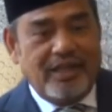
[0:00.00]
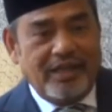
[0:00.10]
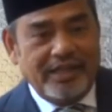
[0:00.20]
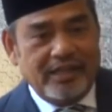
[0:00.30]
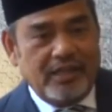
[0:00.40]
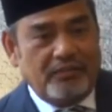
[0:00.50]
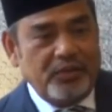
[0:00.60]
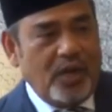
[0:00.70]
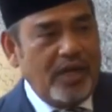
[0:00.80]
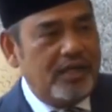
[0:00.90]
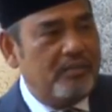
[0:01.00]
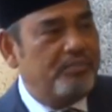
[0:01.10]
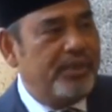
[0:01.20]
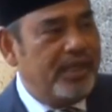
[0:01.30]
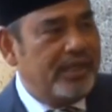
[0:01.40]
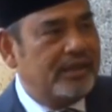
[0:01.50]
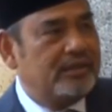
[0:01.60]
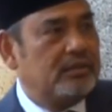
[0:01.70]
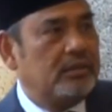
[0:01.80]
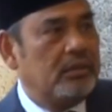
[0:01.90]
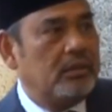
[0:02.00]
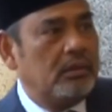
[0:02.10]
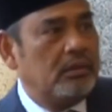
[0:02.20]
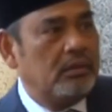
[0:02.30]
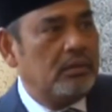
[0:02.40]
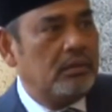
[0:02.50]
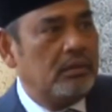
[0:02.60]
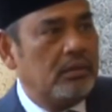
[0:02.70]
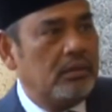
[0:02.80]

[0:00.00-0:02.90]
the party wouldn't survive without donations.